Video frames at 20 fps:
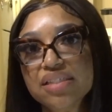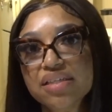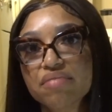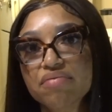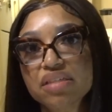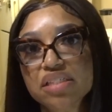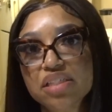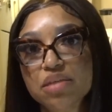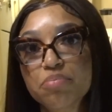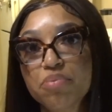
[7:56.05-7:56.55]
of the
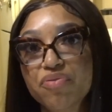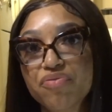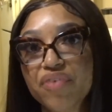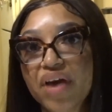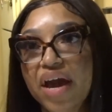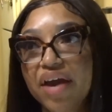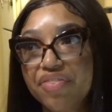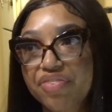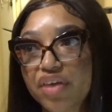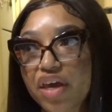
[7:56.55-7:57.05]
simple
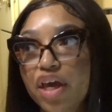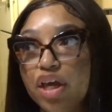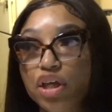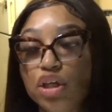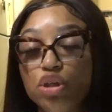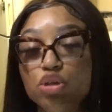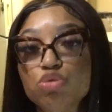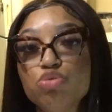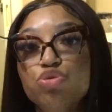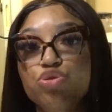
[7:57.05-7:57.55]
fact that
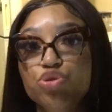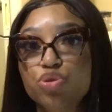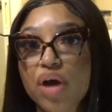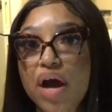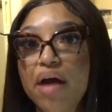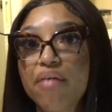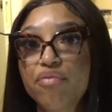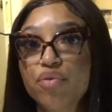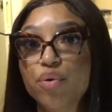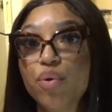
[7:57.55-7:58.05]
you
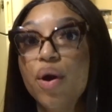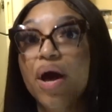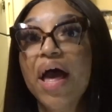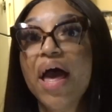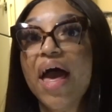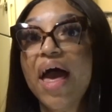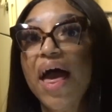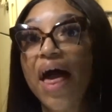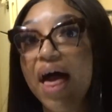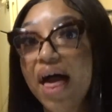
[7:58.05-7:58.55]
travel
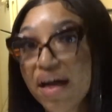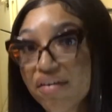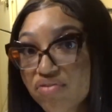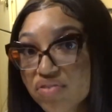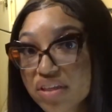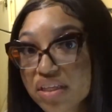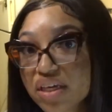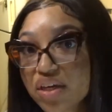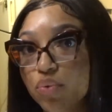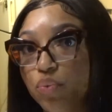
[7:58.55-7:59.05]

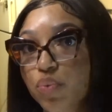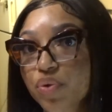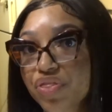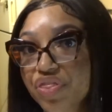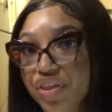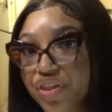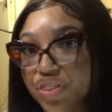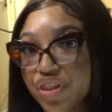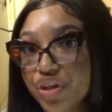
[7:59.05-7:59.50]
heavily within the